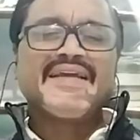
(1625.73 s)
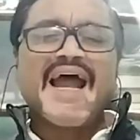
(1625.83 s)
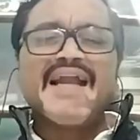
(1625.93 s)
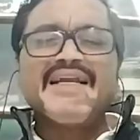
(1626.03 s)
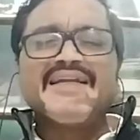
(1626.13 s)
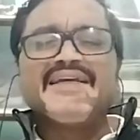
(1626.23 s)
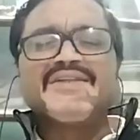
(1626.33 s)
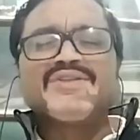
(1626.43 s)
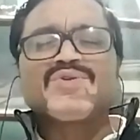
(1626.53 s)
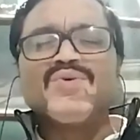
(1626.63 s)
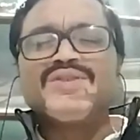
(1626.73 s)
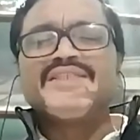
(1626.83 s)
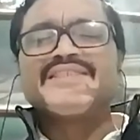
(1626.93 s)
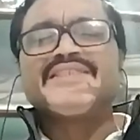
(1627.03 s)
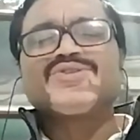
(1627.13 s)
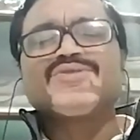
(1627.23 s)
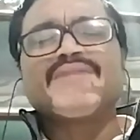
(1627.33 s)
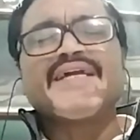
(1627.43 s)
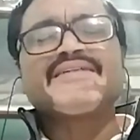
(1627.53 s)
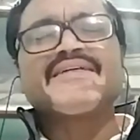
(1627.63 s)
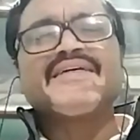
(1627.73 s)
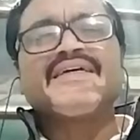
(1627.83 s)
And through this instrument,